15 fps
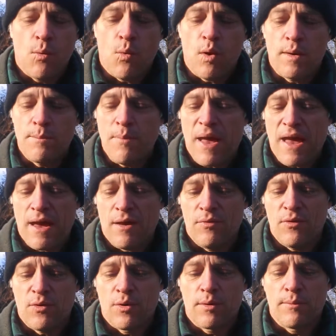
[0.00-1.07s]
1
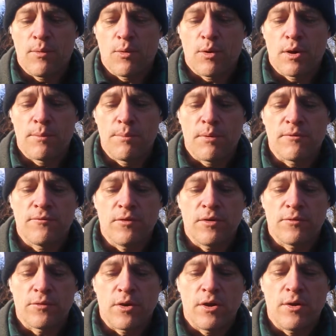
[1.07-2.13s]
pound or more per foot
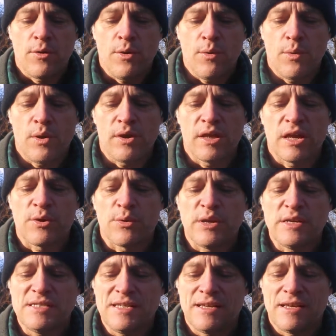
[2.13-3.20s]
of row will
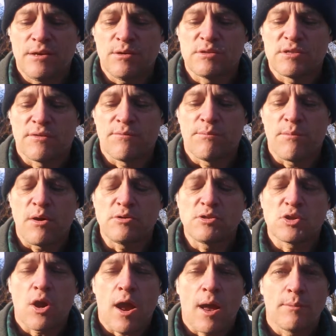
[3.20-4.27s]
increase the yields of
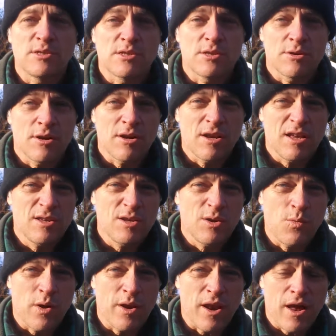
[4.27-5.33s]
most crops 30
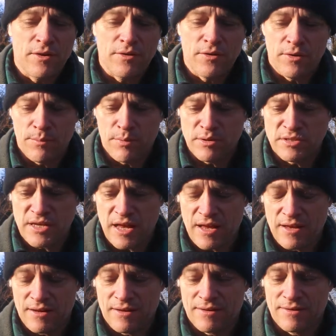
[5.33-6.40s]
to
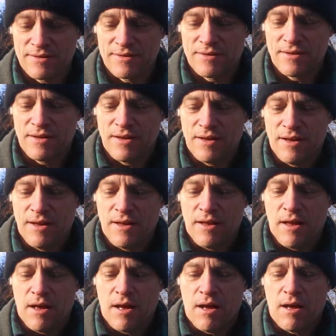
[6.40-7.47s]
100%.
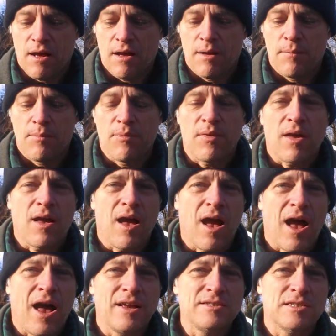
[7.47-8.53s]

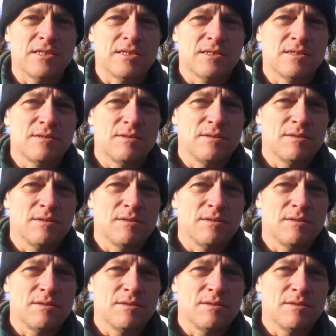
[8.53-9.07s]
I just